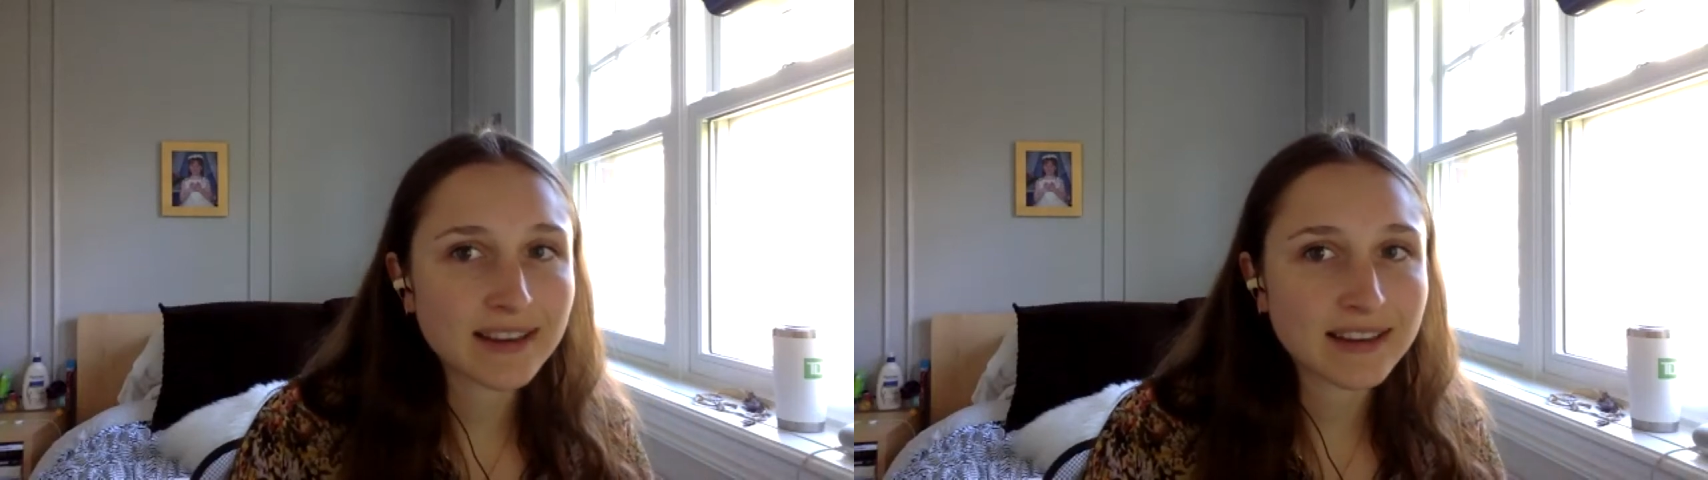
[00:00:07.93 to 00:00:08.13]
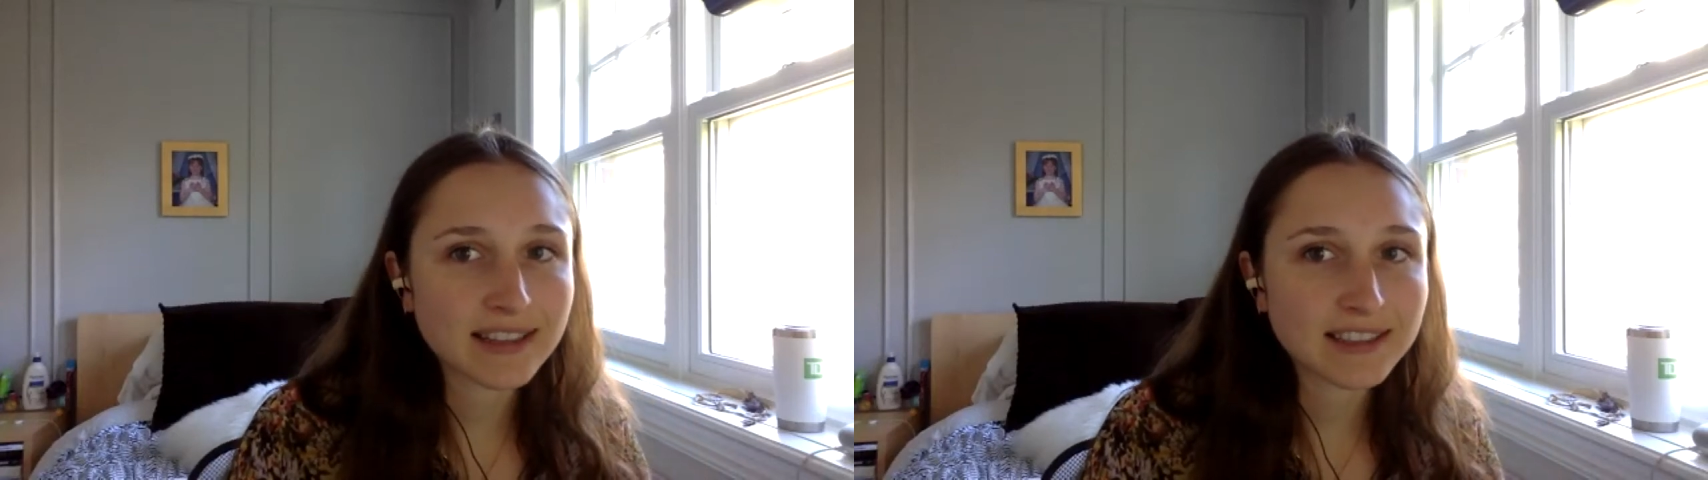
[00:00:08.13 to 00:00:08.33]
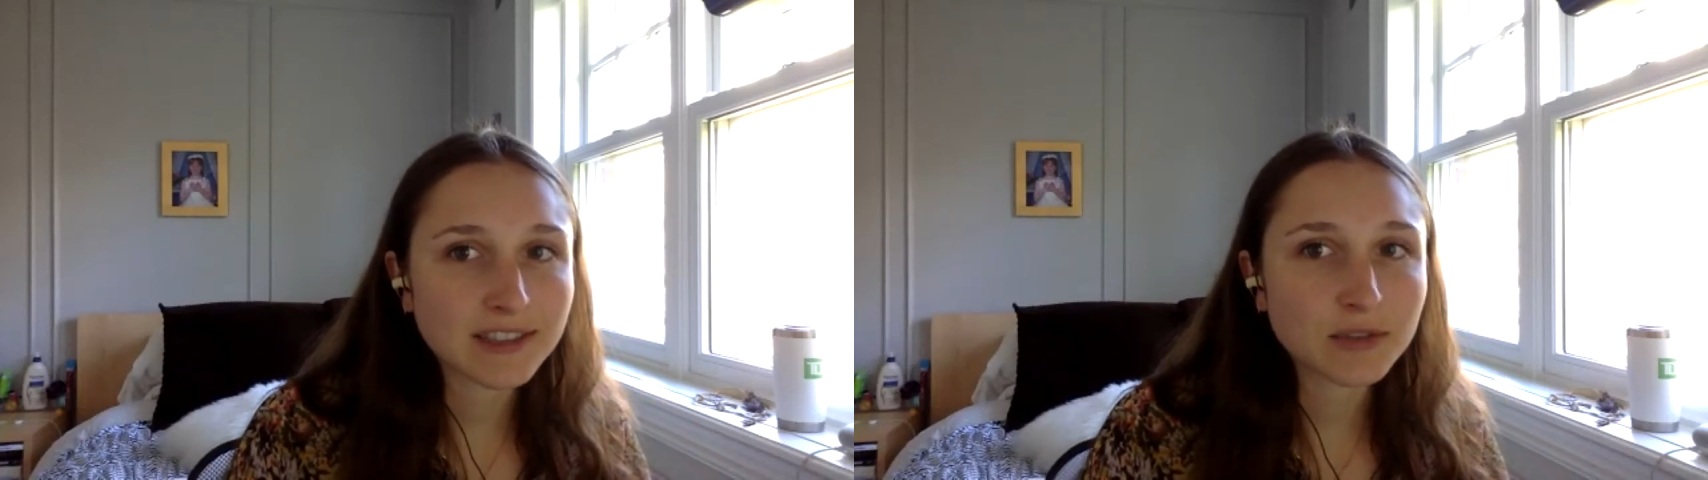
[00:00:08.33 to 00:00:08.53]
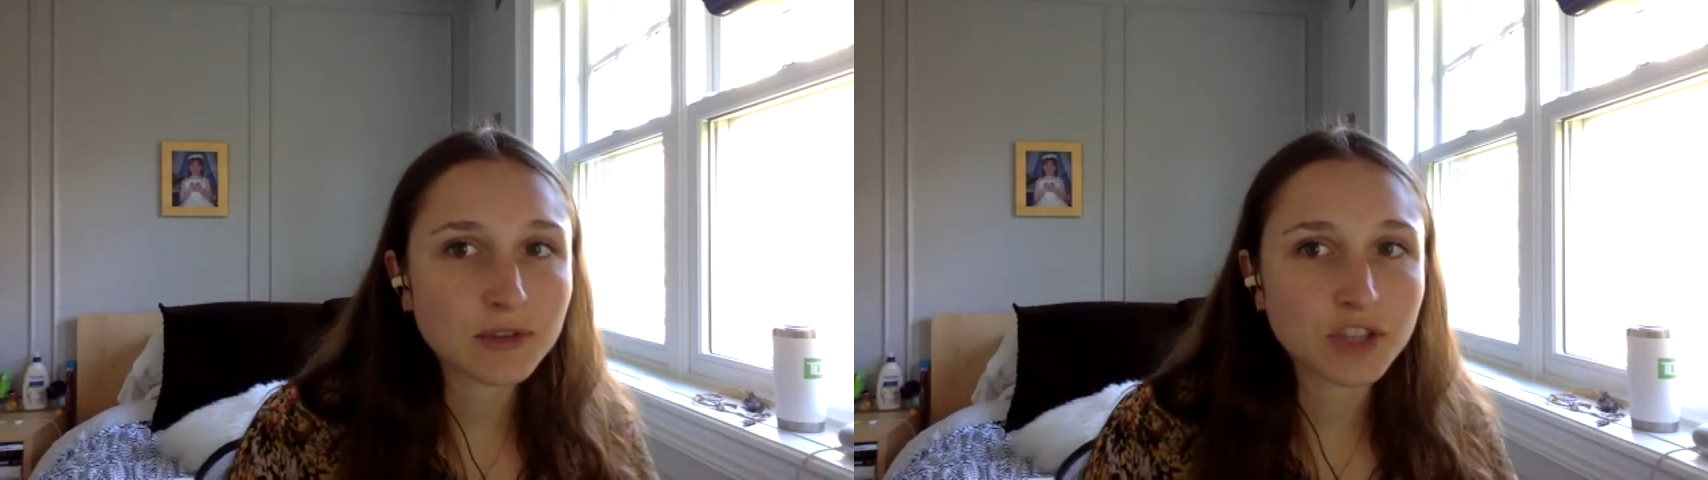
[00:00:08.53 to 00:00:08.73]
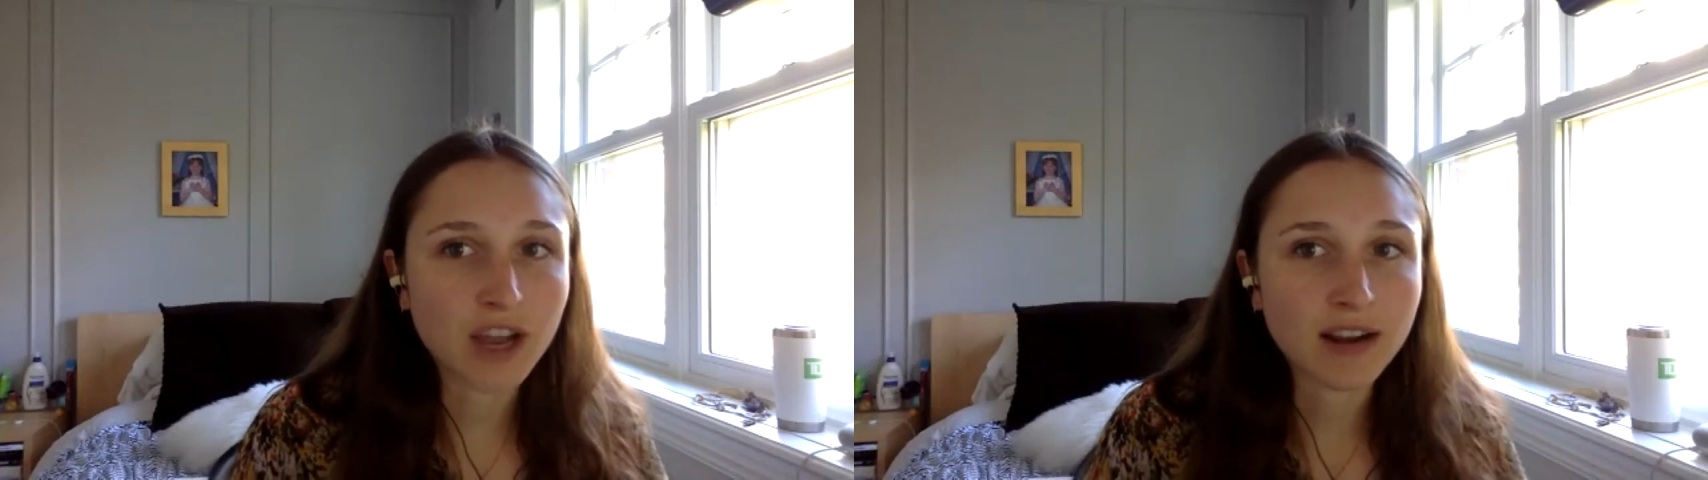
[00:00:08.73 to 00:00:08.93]
Chrystia
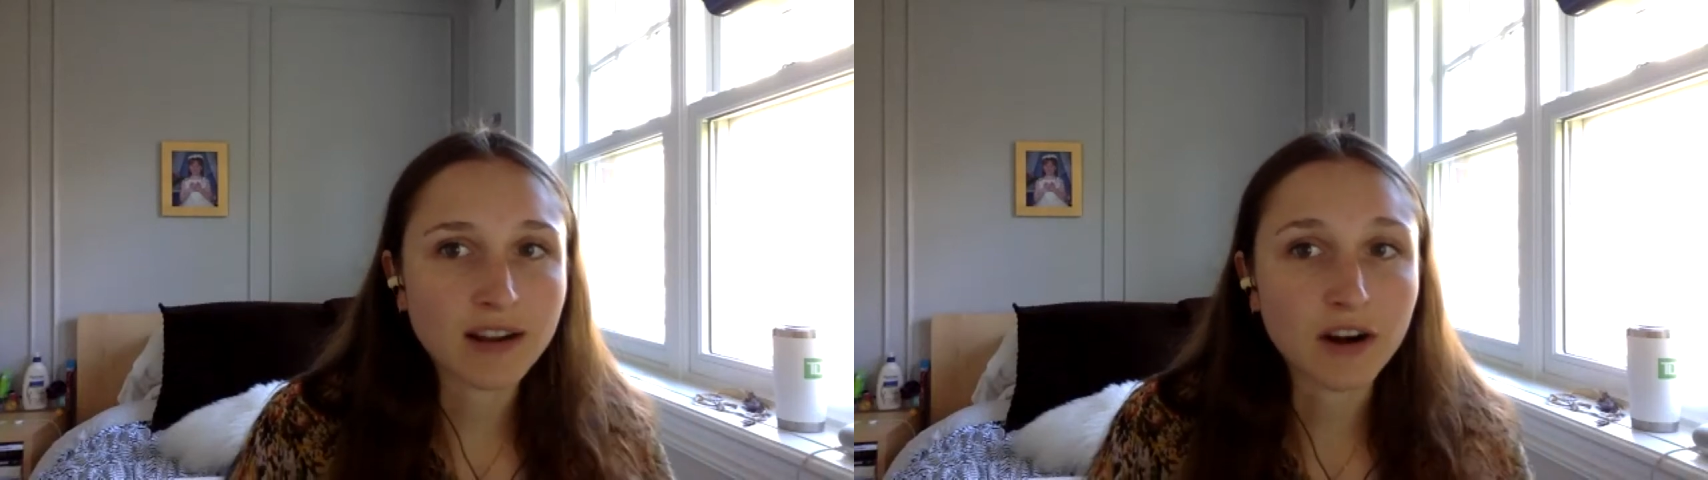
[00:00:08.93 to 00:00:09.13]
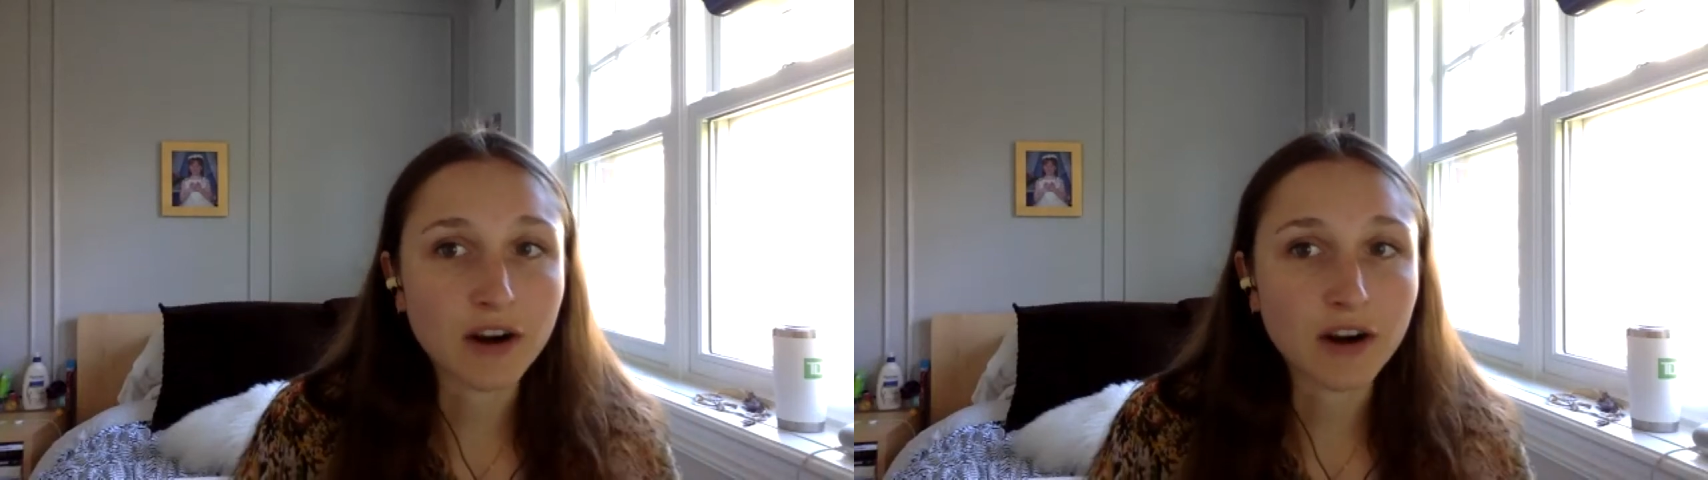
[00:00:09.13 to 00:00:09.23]
Chudczak,